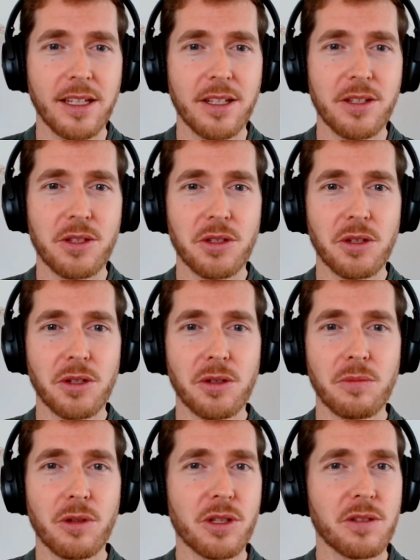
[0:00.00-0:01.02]
So,
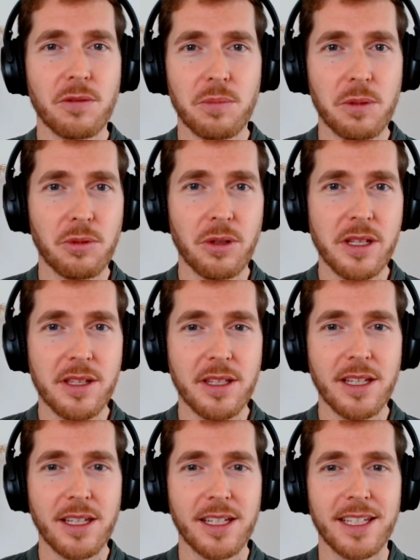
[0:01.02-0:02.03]
most of the people
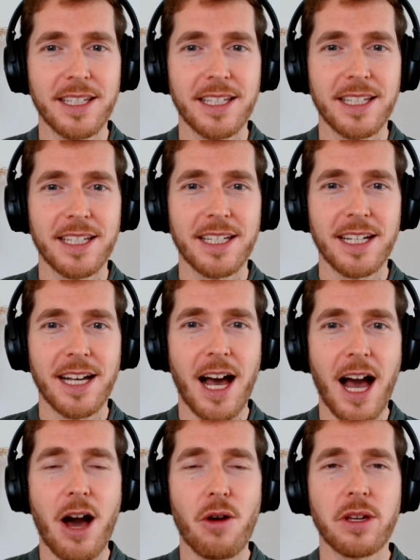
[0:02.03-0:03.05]
listening,
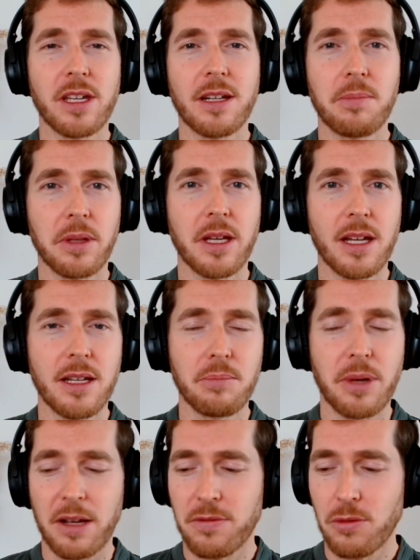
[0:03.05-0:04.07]
how can they play an
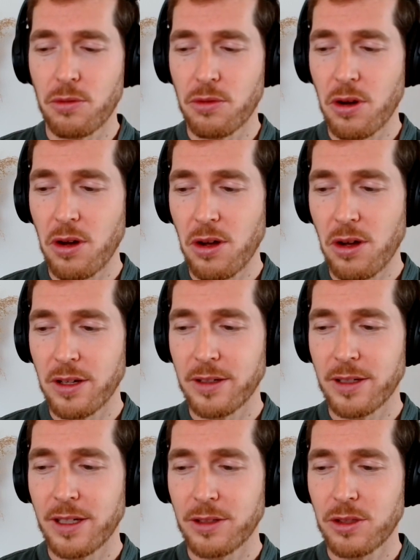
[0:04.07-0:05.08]
impactful role?